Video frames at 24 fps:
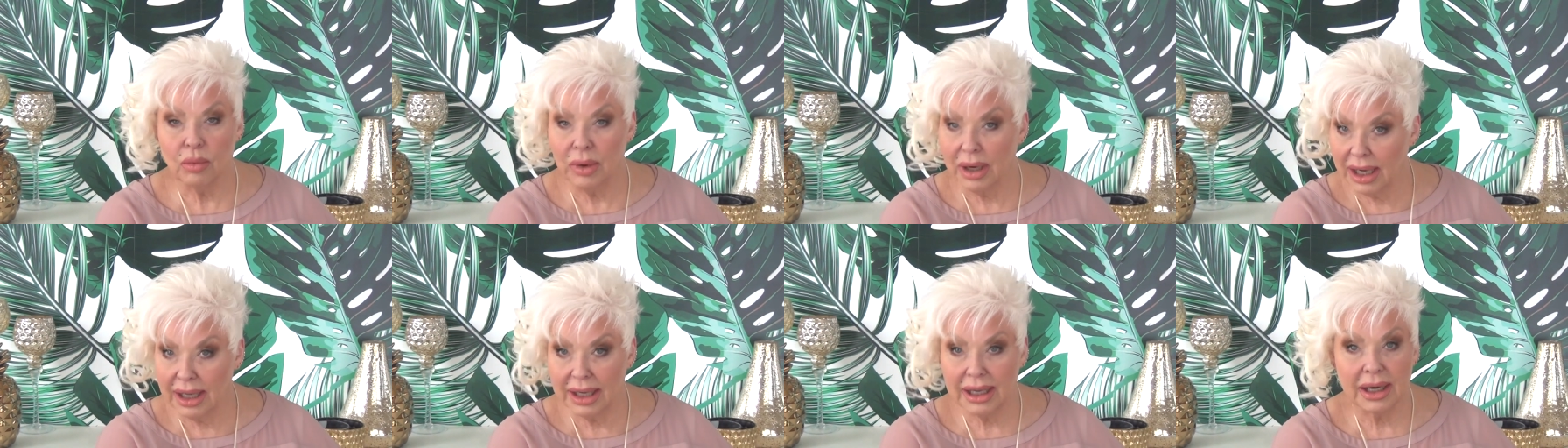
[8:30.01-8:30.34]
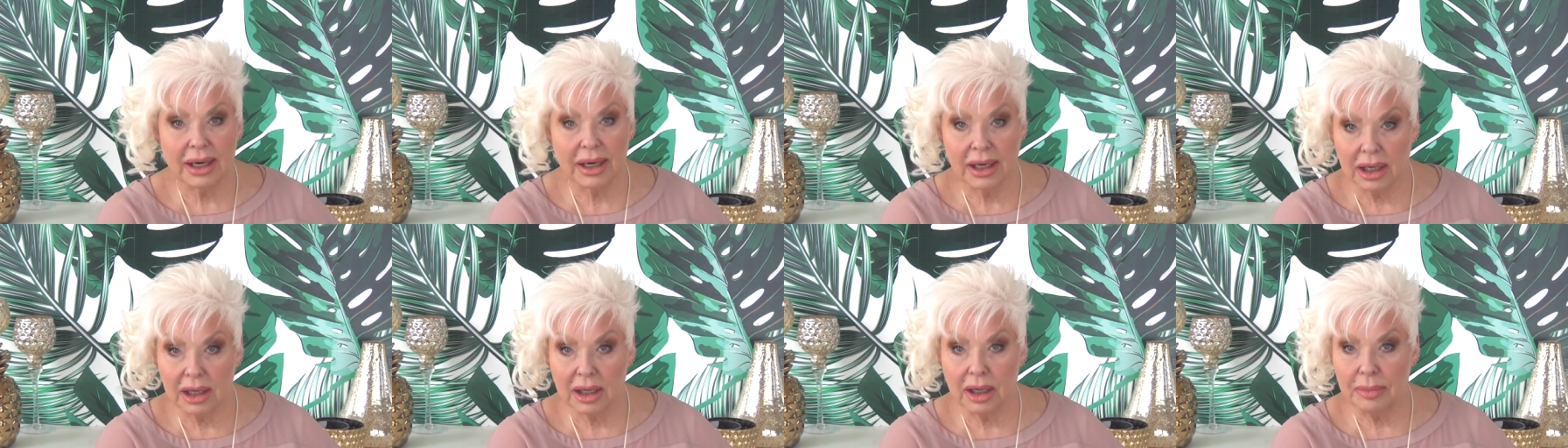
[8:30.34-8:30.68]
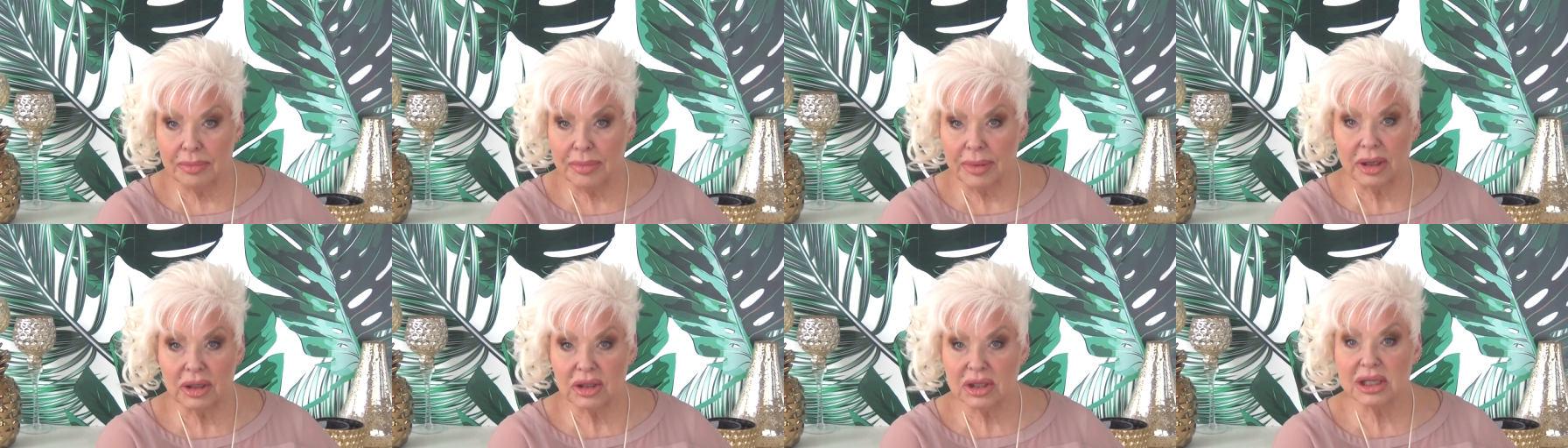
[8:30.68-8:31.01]
When I get hung
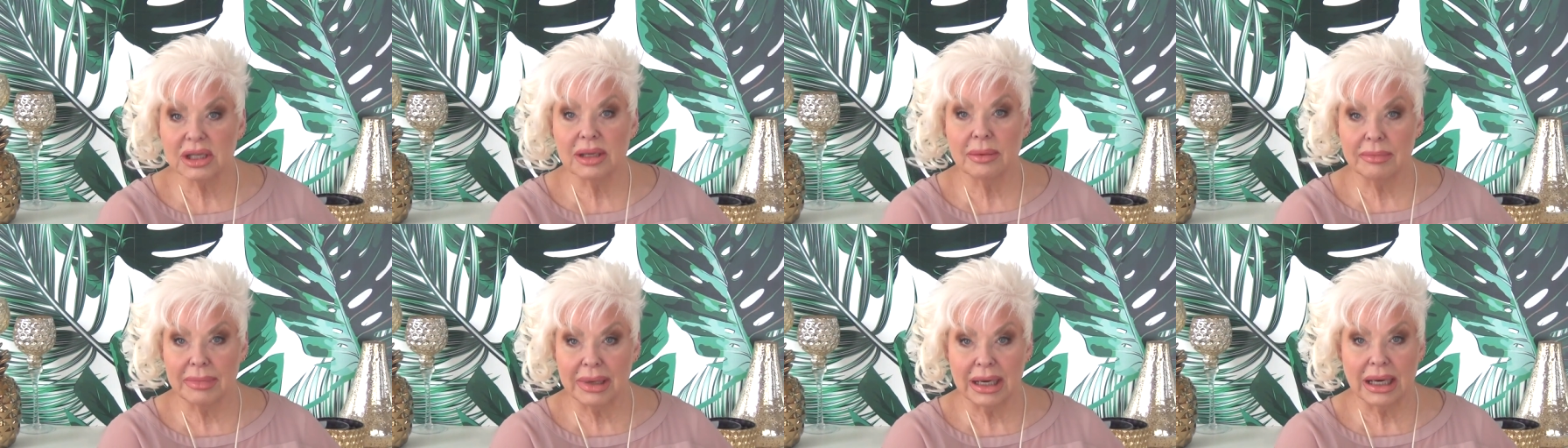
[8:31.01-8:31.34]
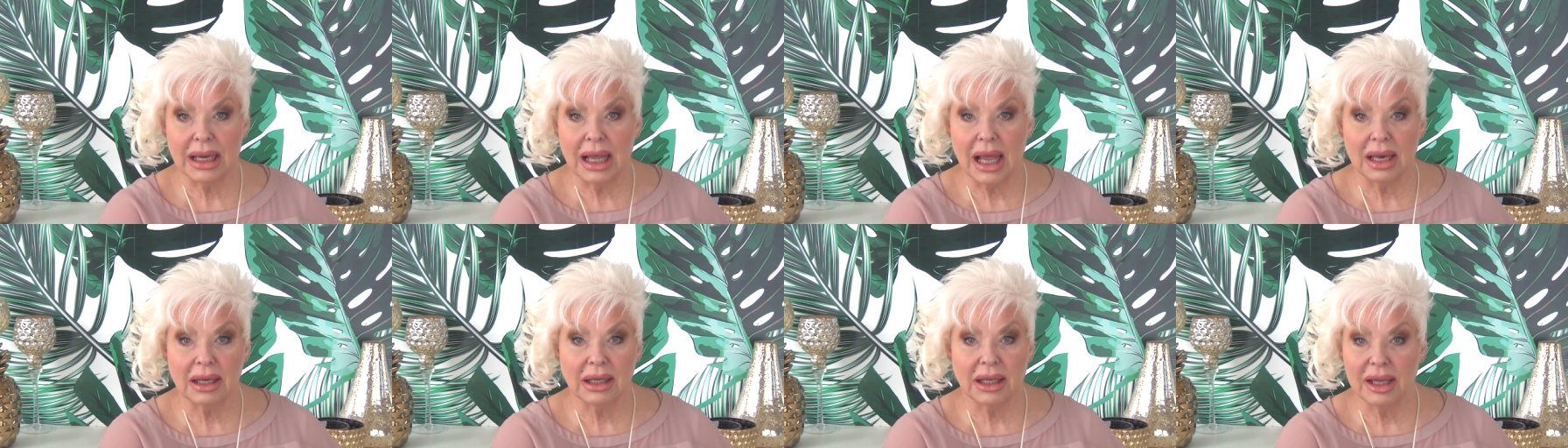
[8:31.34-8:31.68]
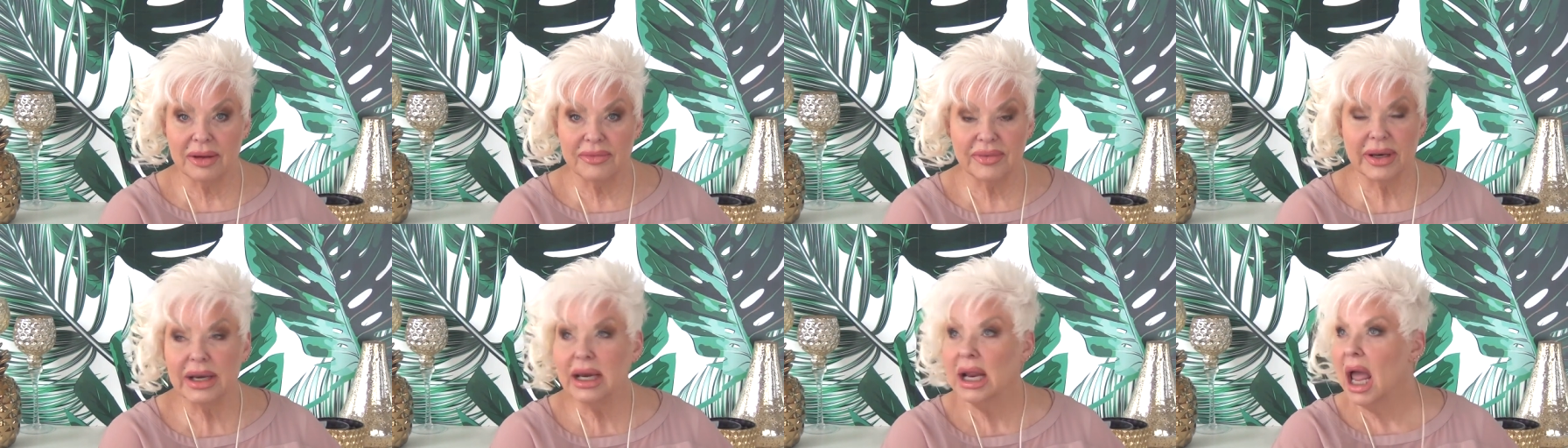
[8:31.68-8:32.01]
up on something and I
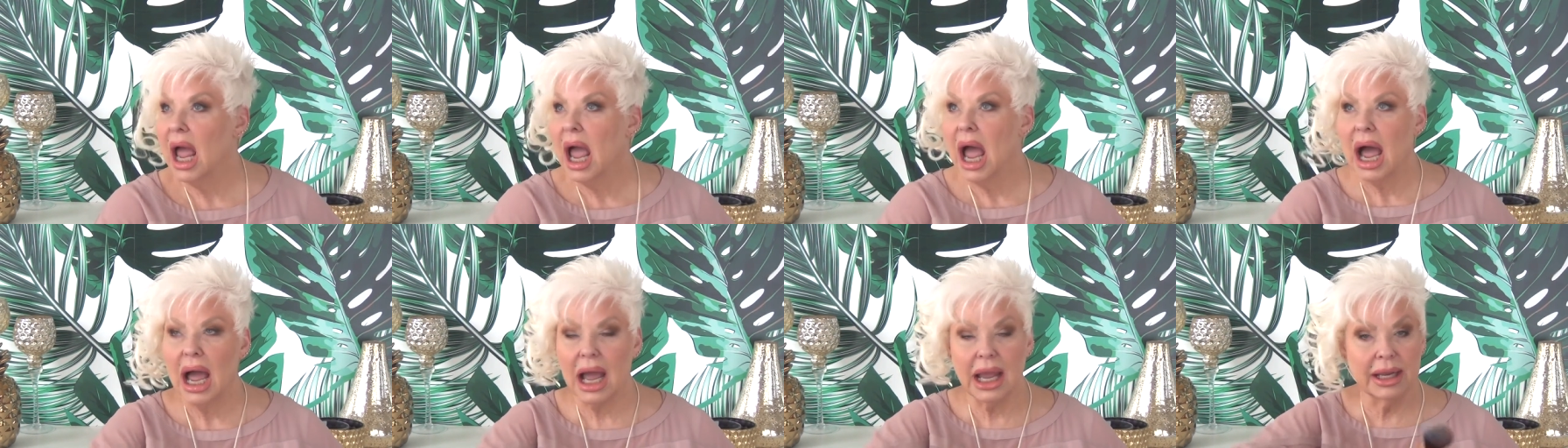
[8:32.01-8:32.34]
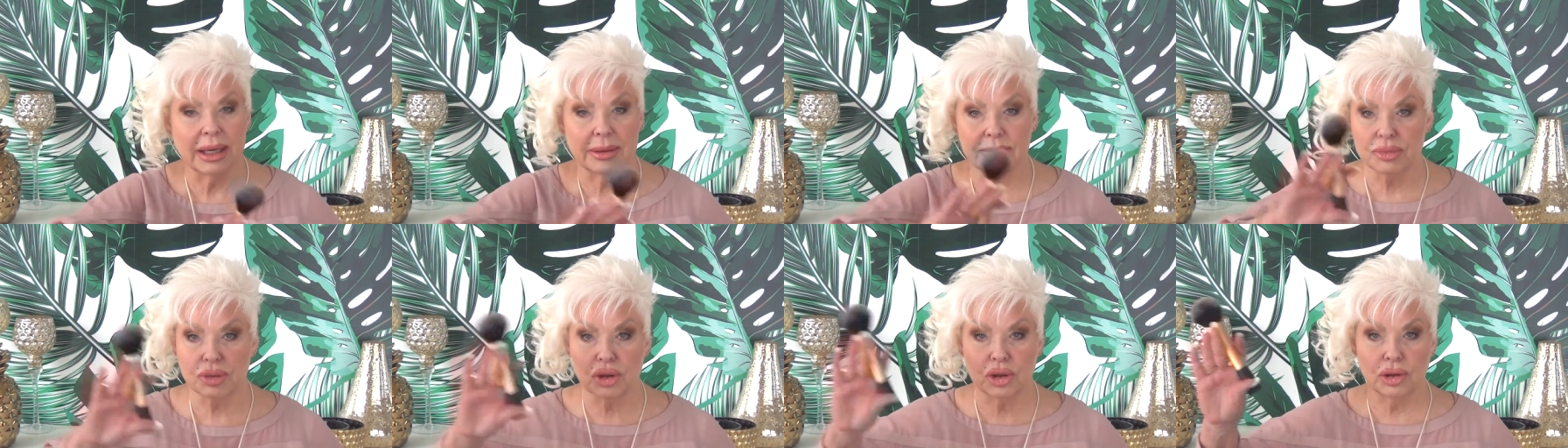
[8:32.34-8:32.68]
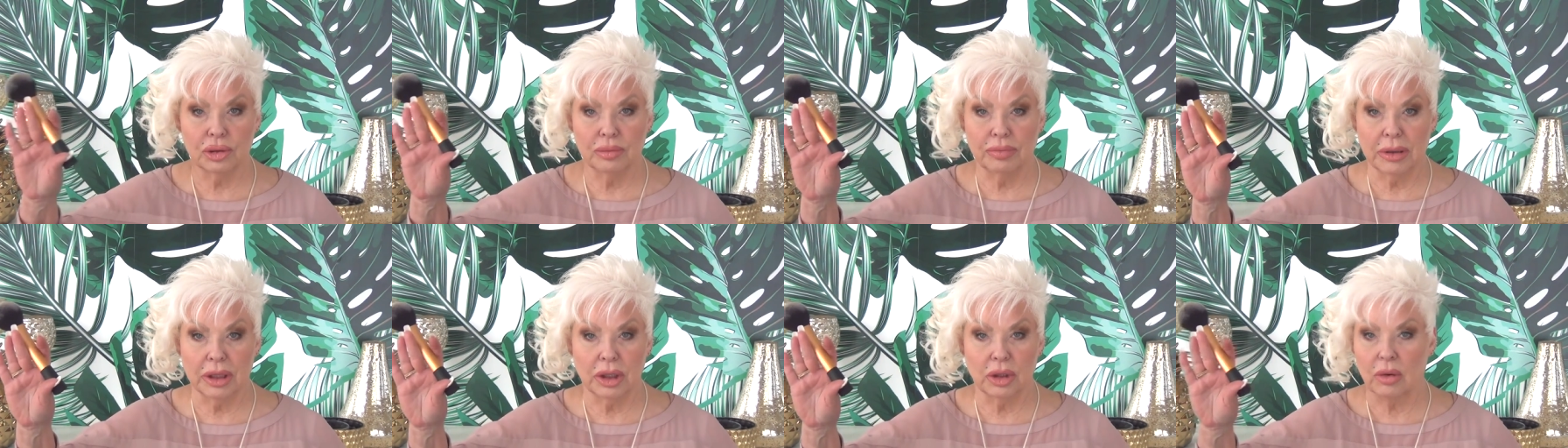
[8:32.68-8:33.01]
love it, I am
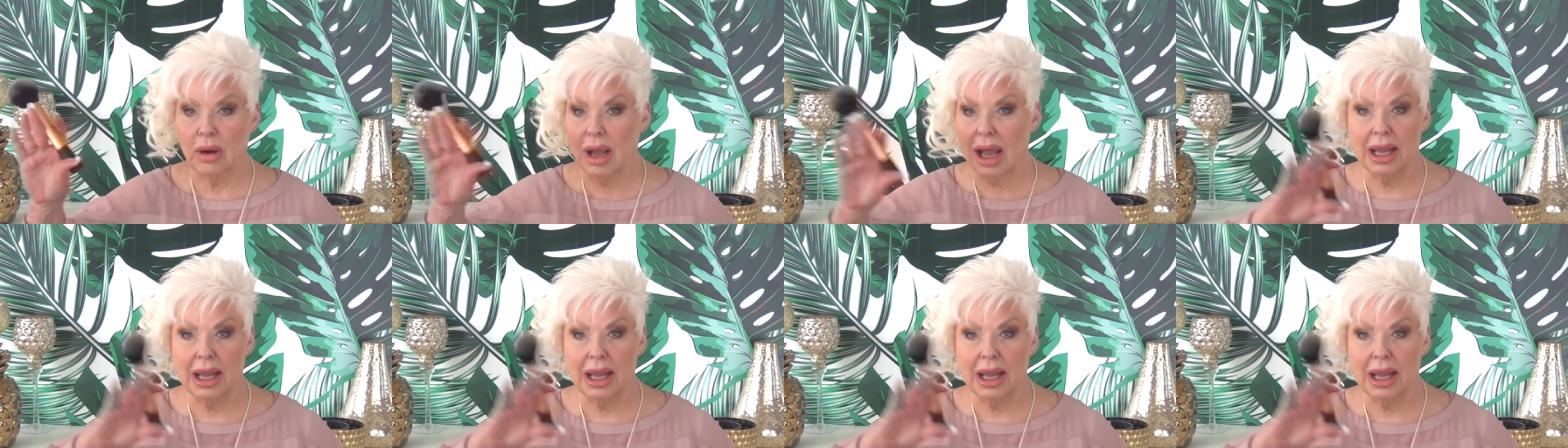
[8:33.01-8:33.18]
true blue.